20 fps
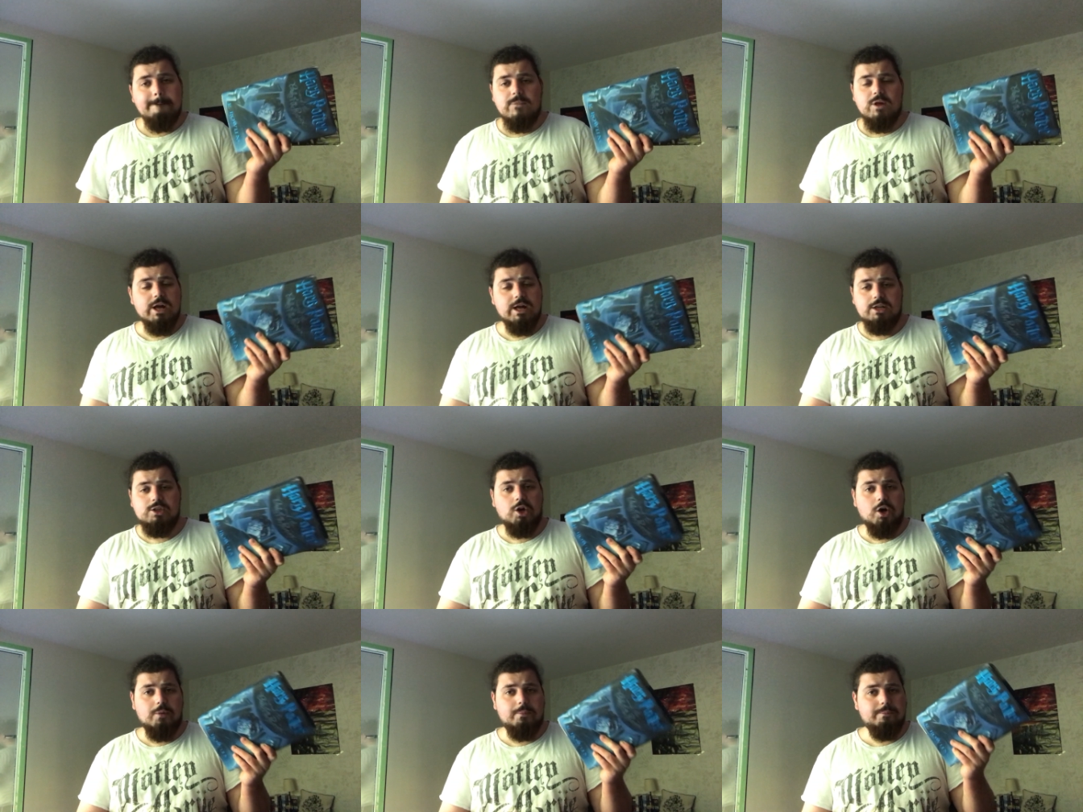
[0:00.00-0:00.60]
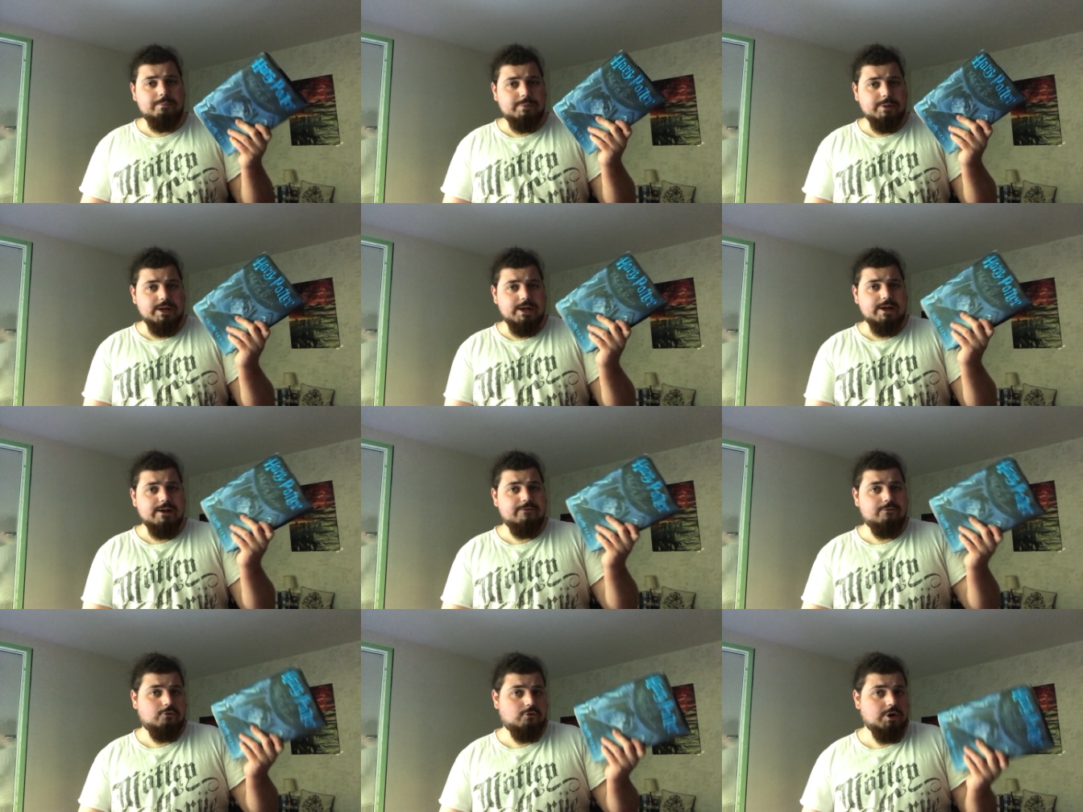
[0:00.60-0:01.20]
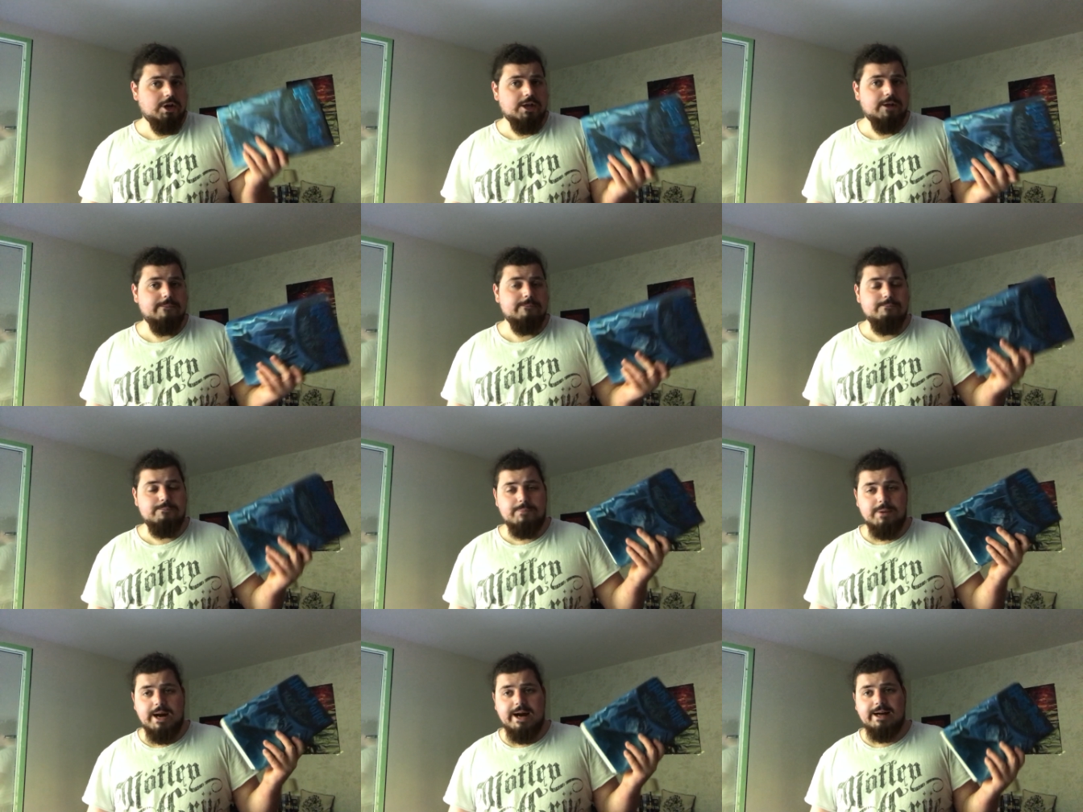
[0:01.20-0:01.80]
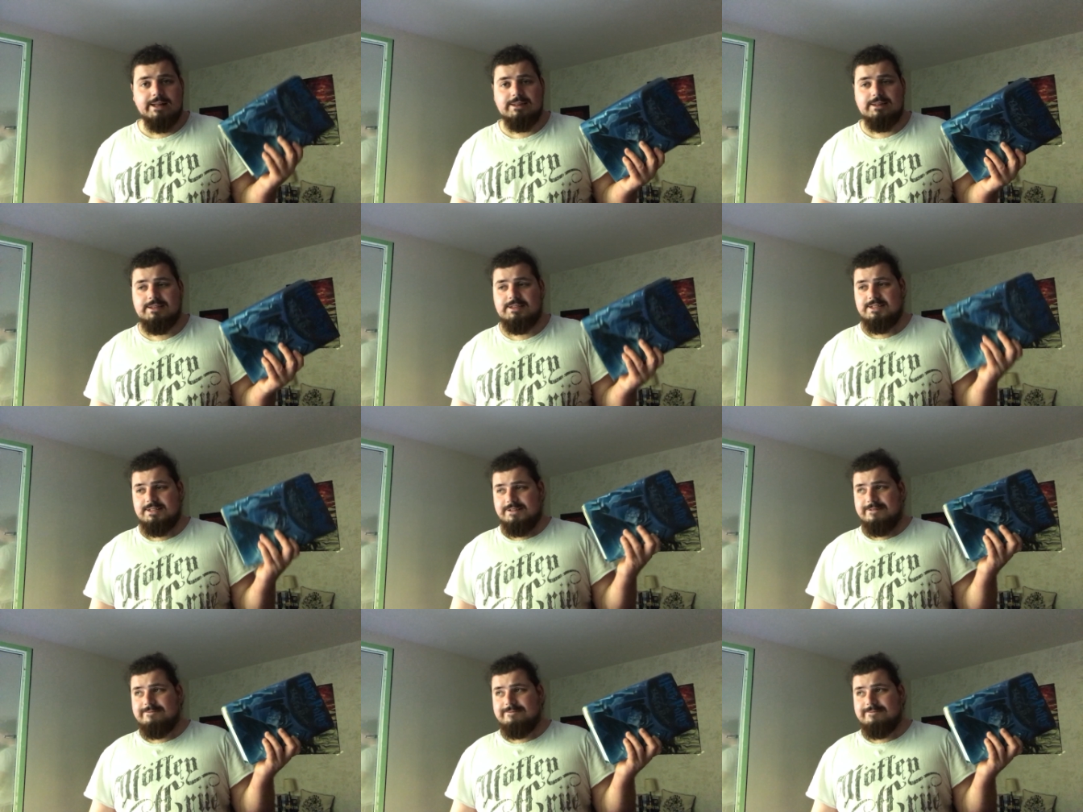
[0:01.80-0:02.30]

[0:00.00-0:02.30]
10, top 3, but